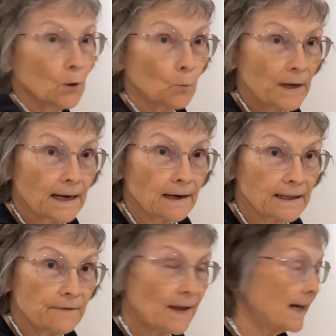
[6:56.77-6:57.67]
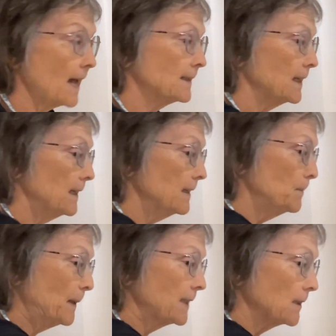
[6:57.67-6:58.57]
We're going to leave that as is
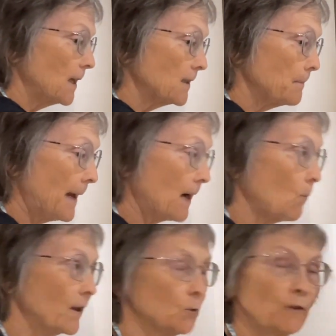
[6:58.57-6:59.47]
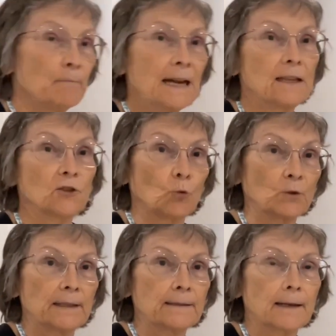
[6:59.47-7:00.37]
because it doesn't matter once we've made the
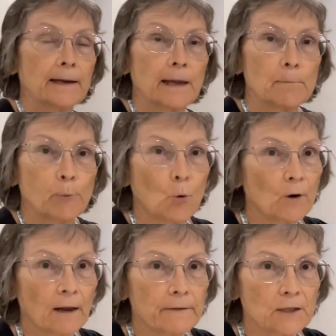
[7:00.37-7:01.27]
sauce, it's going to get poured over the